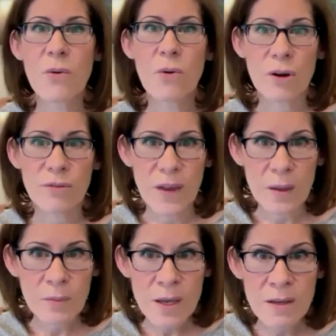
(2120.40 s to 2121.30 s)
or a
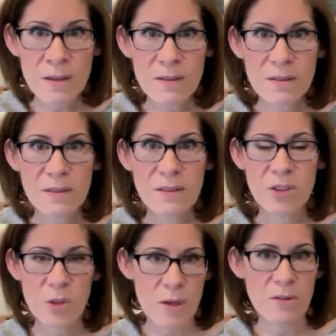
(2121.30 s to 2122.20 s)
family,
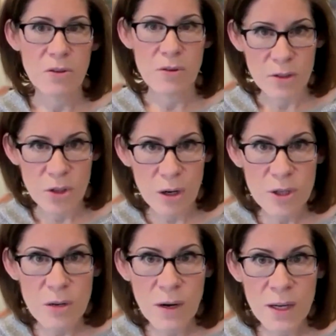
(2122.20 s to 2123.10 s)
just because they're not
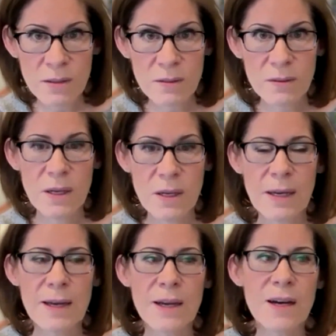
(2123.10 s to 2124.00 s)
charging rent,
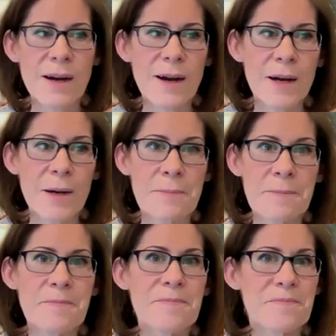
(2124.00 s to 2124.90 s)

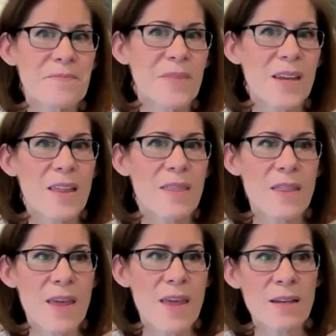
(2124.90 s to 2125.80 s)
then
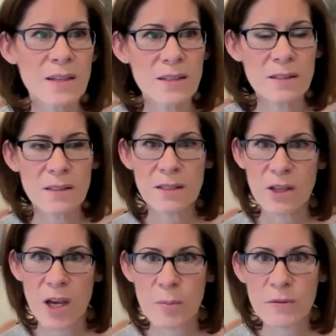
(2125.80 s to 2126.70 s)
that is a
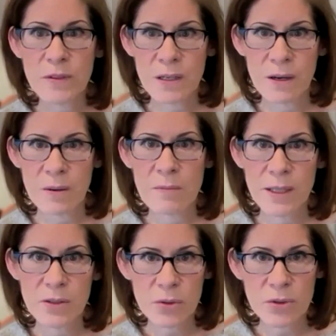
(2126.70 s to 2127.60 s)
type of income by
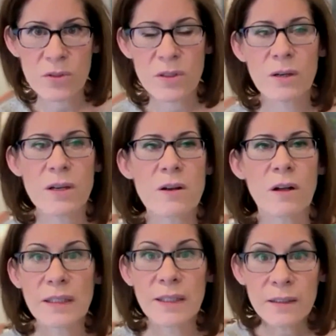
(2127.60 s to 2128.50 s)
Social Security
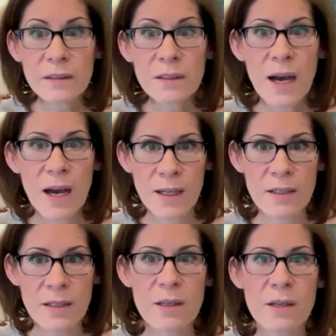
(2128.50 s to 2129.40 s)
called
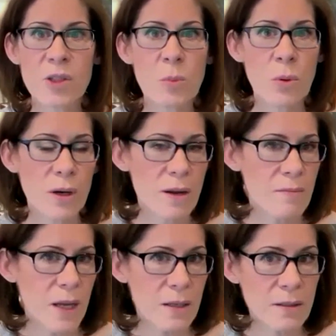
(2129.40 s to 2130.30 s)
in-kind support and
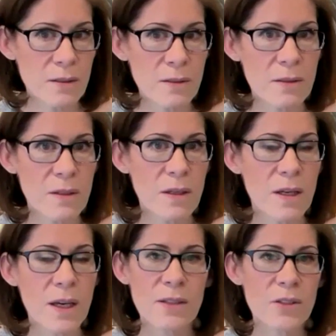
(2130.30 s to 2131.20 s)
maintenance.
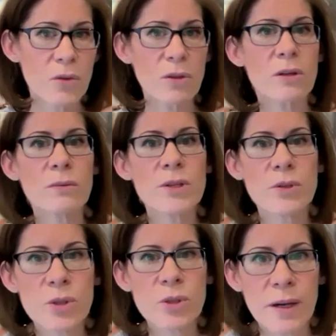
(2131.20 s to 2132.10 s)
And so they're going to
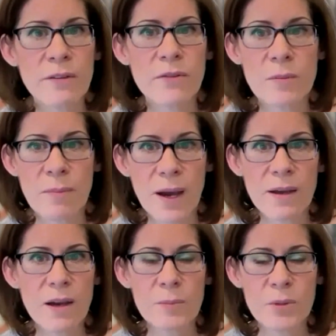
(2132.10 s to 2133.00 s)
reduce your benefit
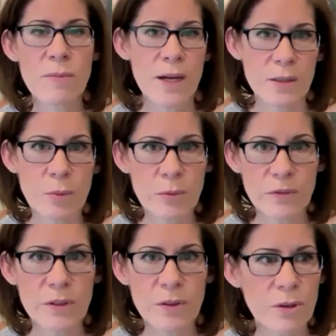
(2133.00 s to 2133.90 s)
by up to a maximum
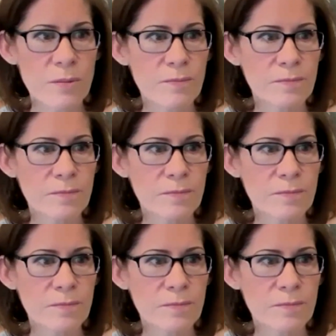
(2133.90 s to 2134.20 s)
of 1/3.